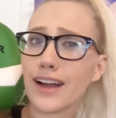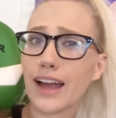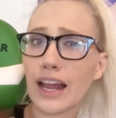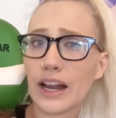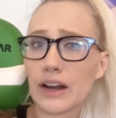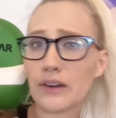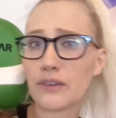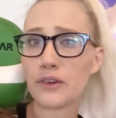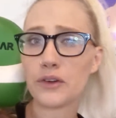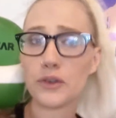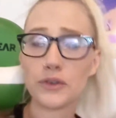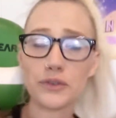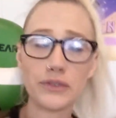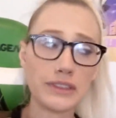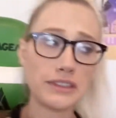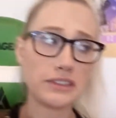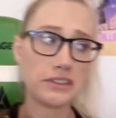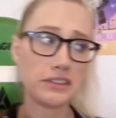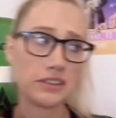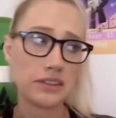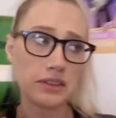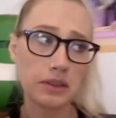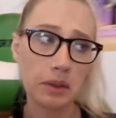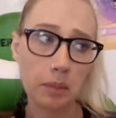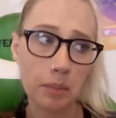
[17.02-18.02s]
I don't know if it's
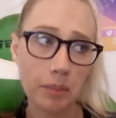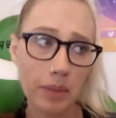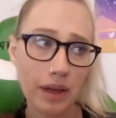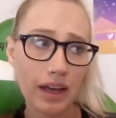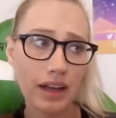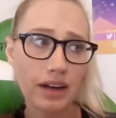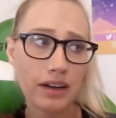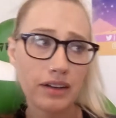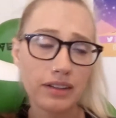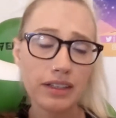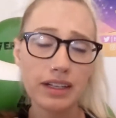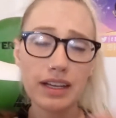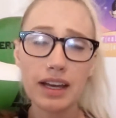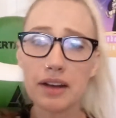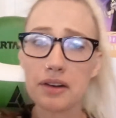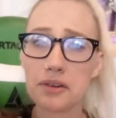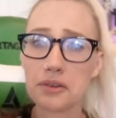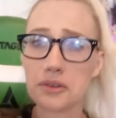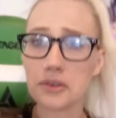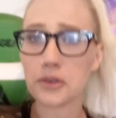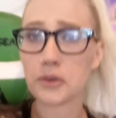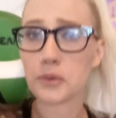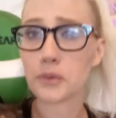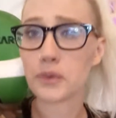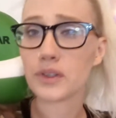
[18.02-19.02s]
just the battery, I
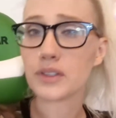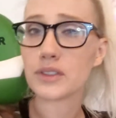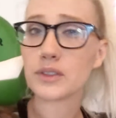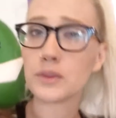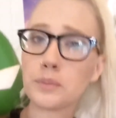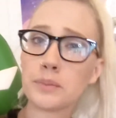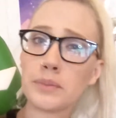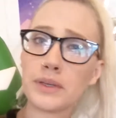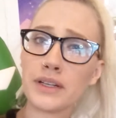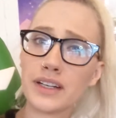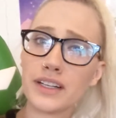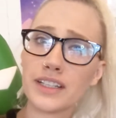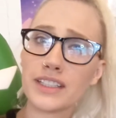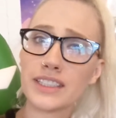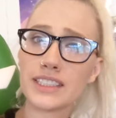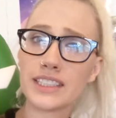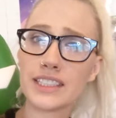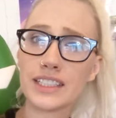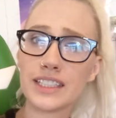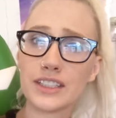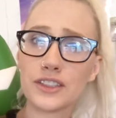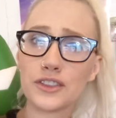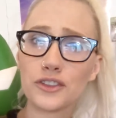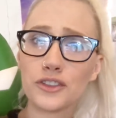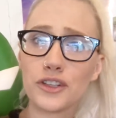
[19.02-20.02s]
don't know if there's a
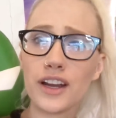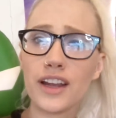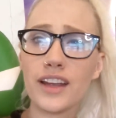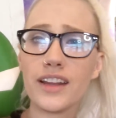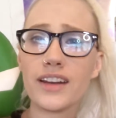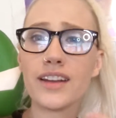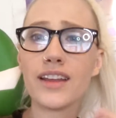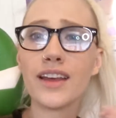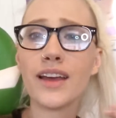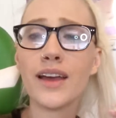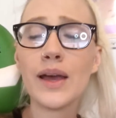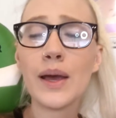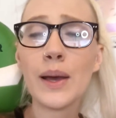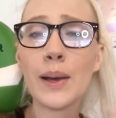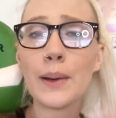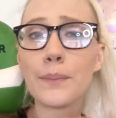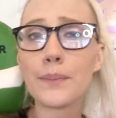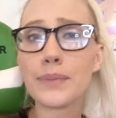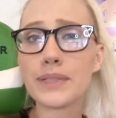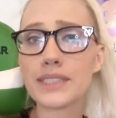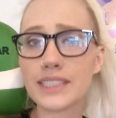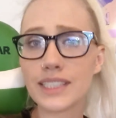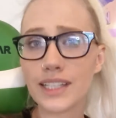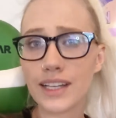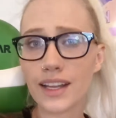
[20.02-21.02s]
parasitic drain,
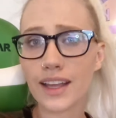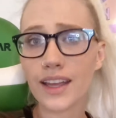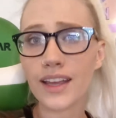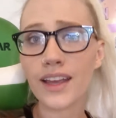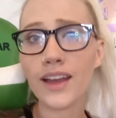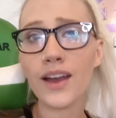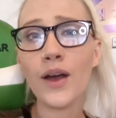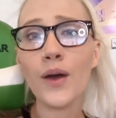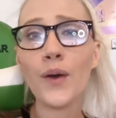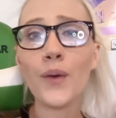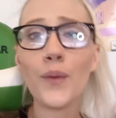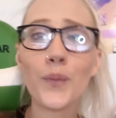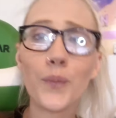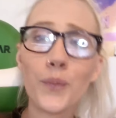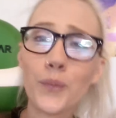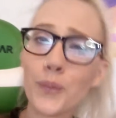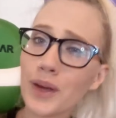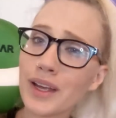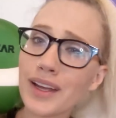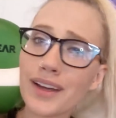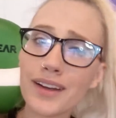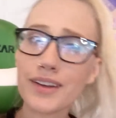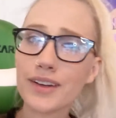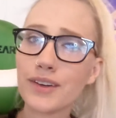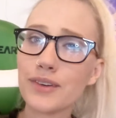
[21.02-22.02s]
but today
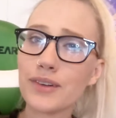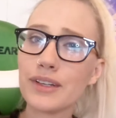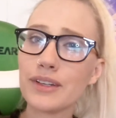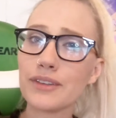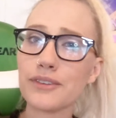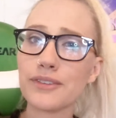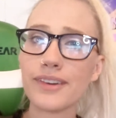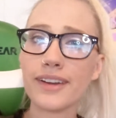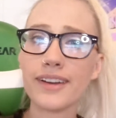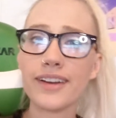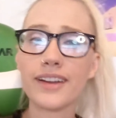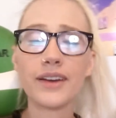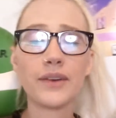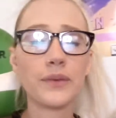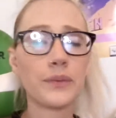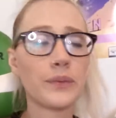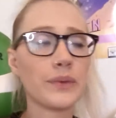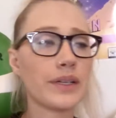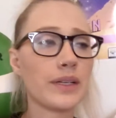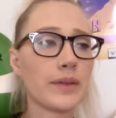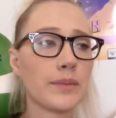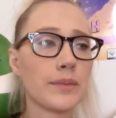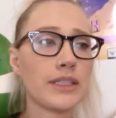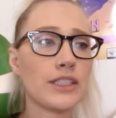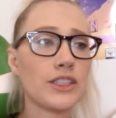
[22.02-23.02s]
we are going to find out.
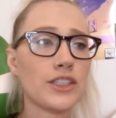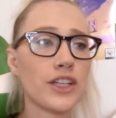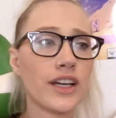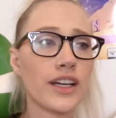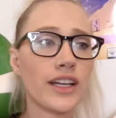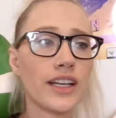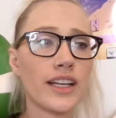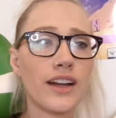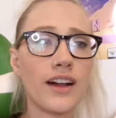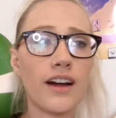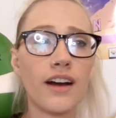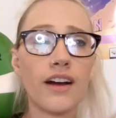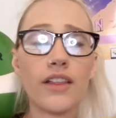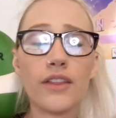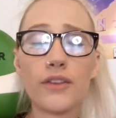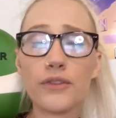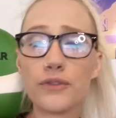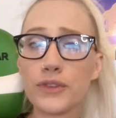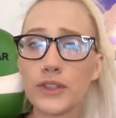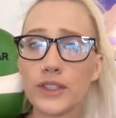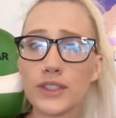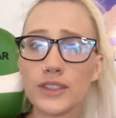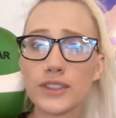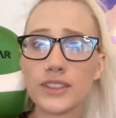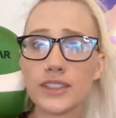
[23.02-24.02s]
We're gonna be checking all the
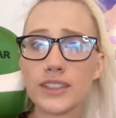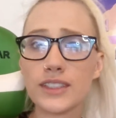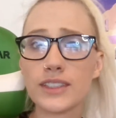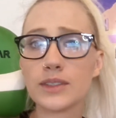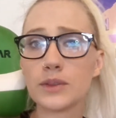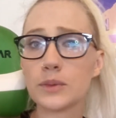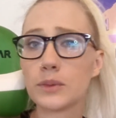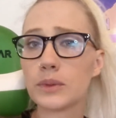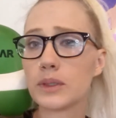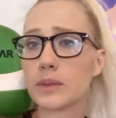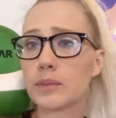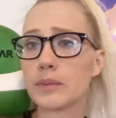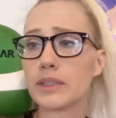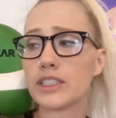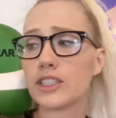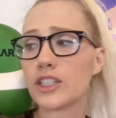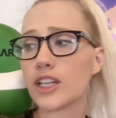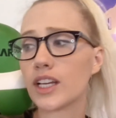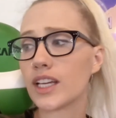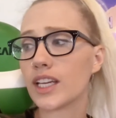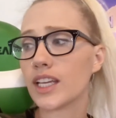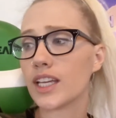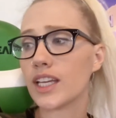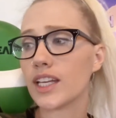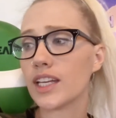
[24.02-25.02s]
fuses. We're gonna be
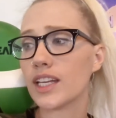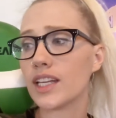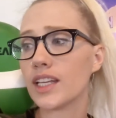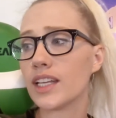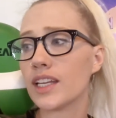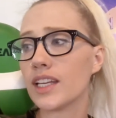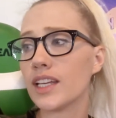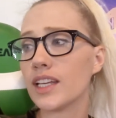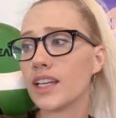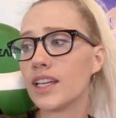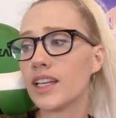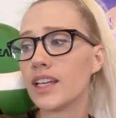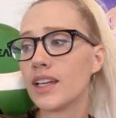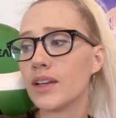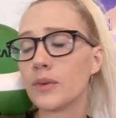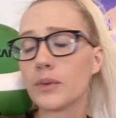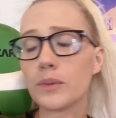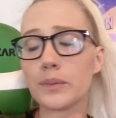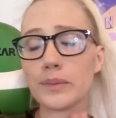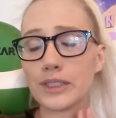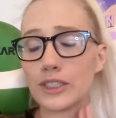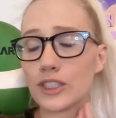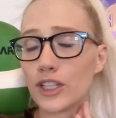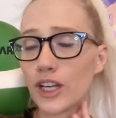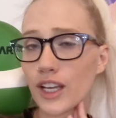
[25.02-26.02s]

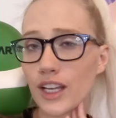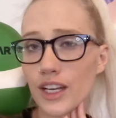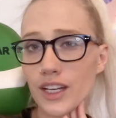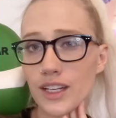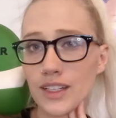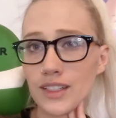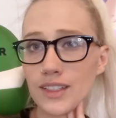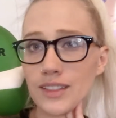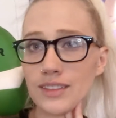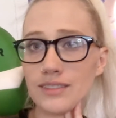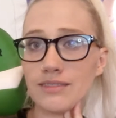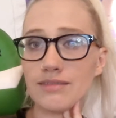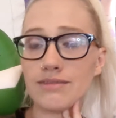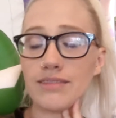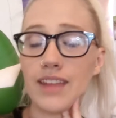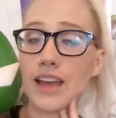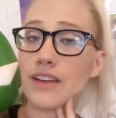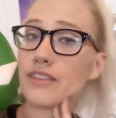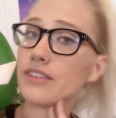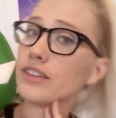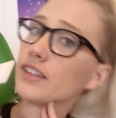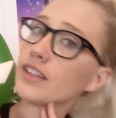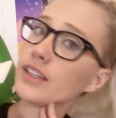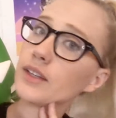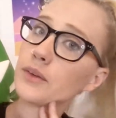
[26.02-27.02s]
checking
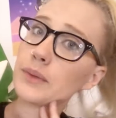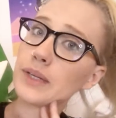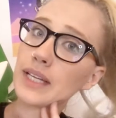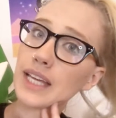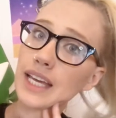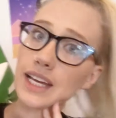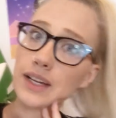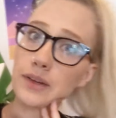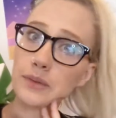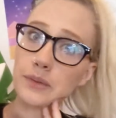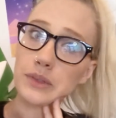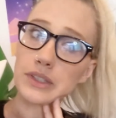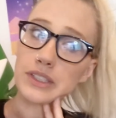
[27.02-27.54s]
everything we can.